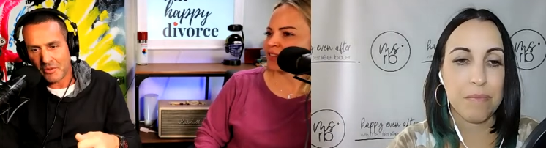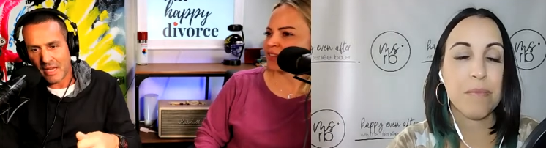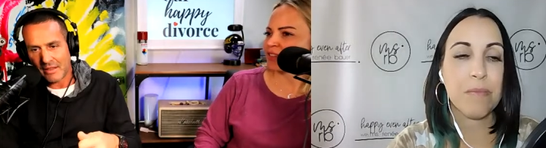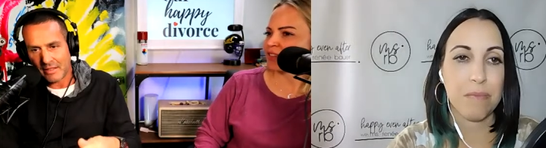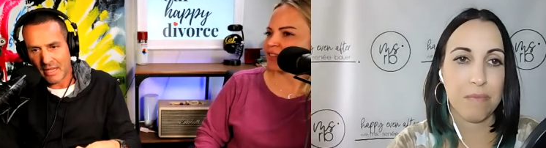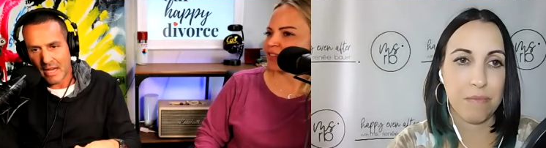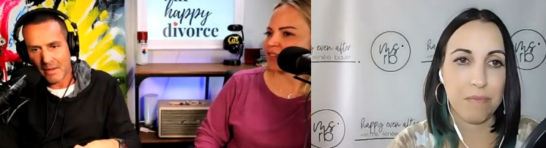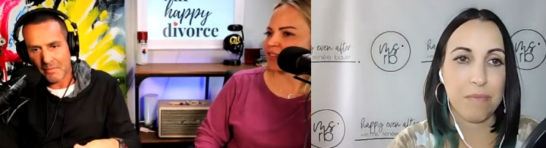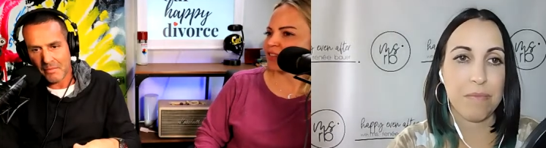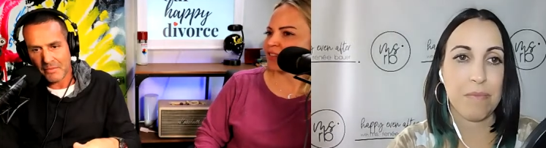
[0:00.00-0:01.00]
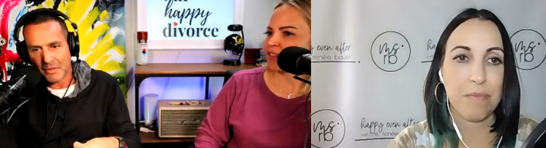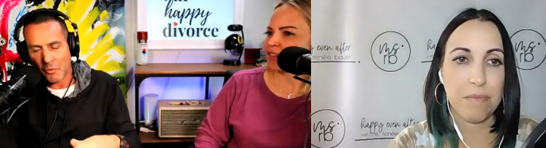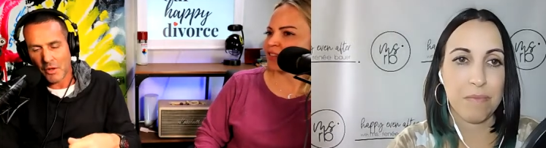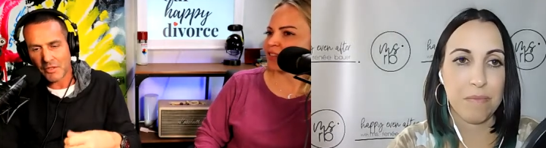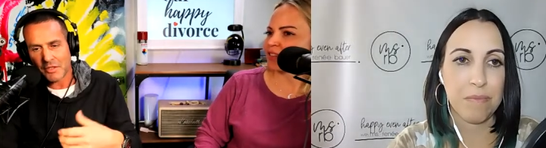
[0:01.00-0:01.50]
Speaker 1: the time, so it
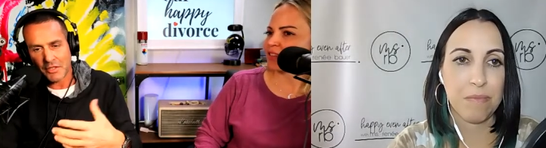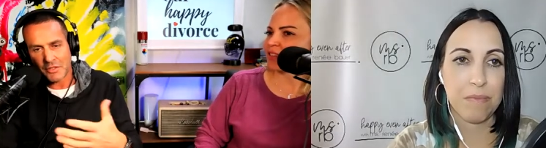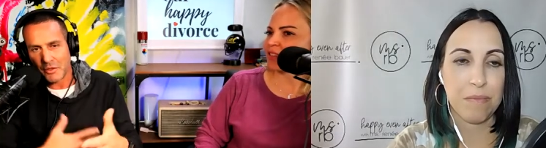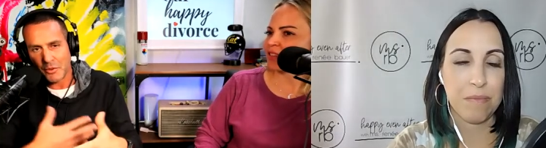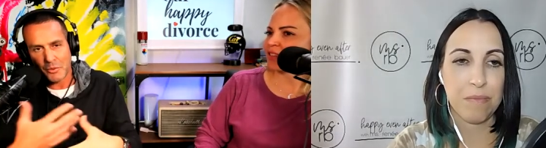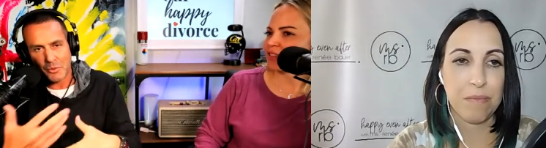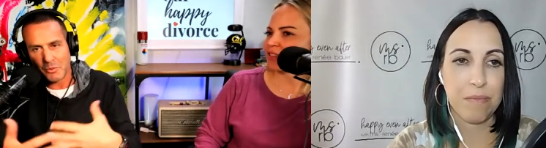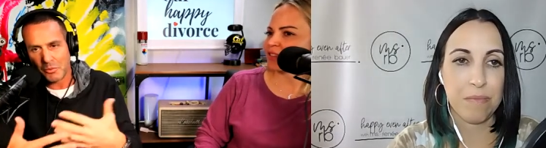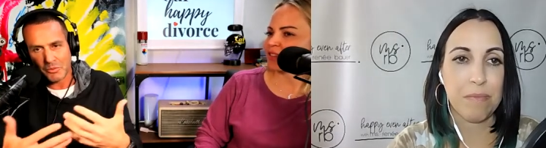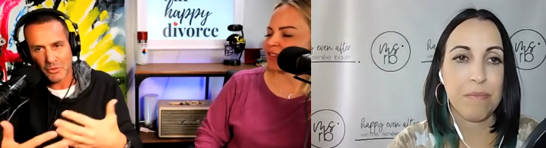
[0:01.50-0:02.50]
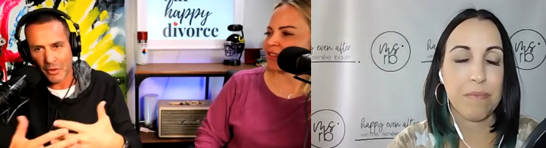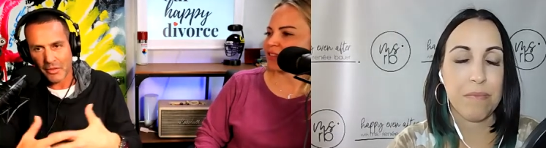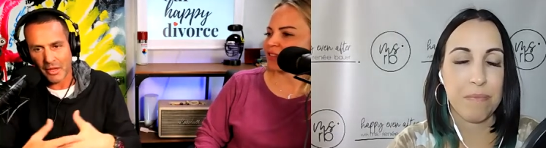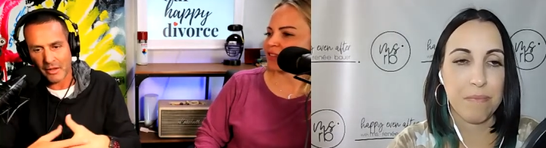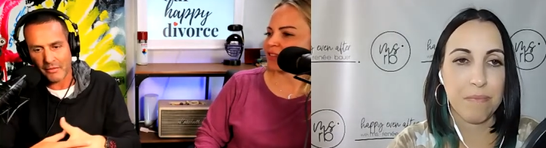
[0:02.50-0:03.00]
was this new sort of thing
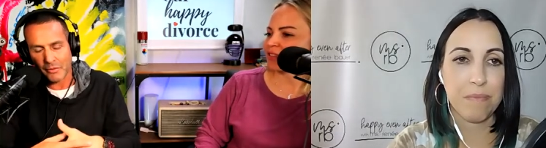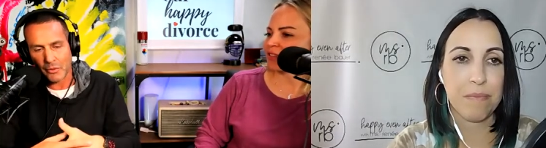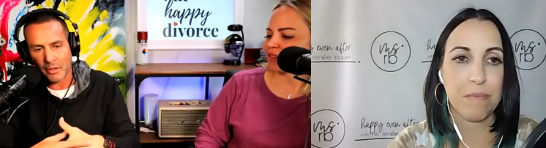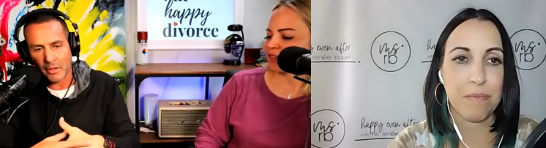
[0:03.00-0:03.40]
in Florida.